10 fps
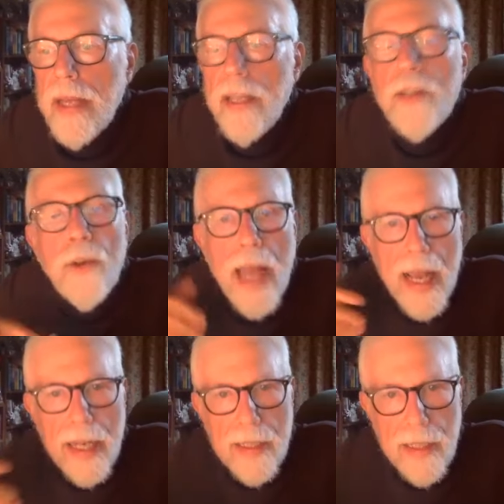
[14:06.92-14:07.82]

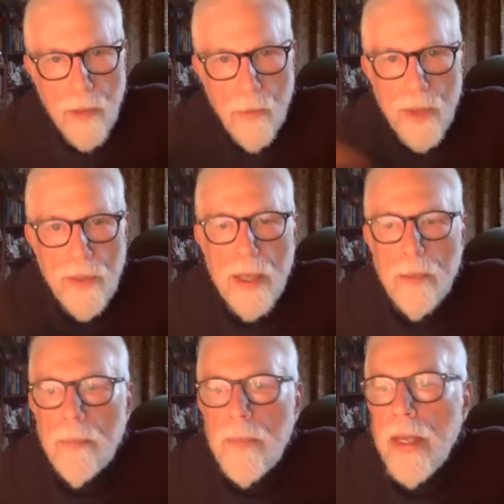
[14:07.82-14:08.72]
interacting with
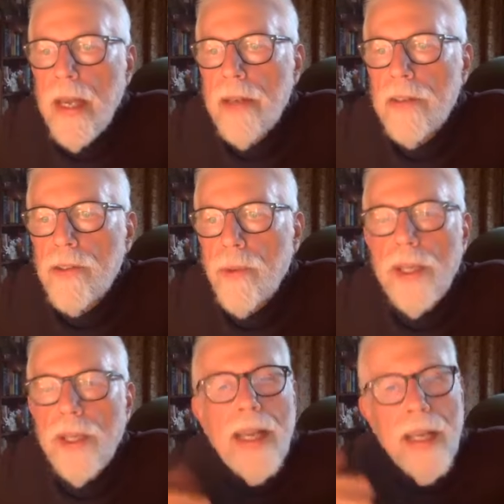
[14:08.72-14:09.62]
them, so
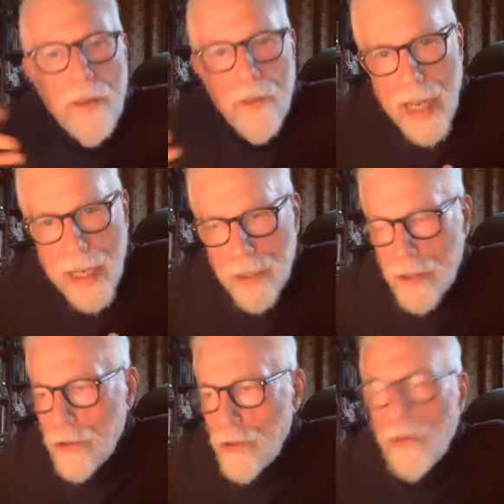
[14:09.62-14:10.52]
they interact
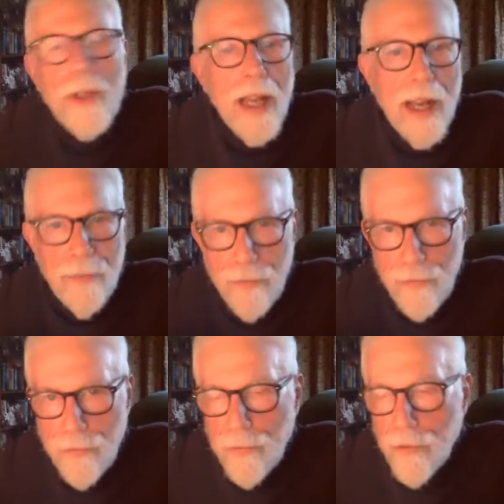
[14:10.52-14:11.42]
in your
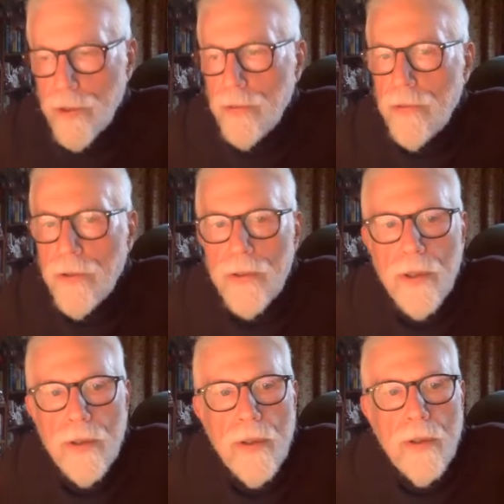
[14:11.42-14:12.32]
life for
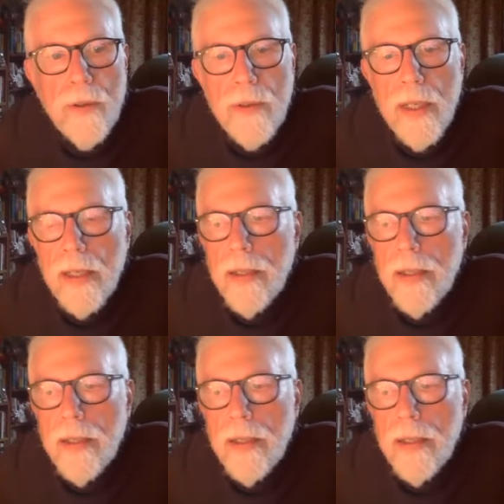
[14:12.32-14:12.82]
your own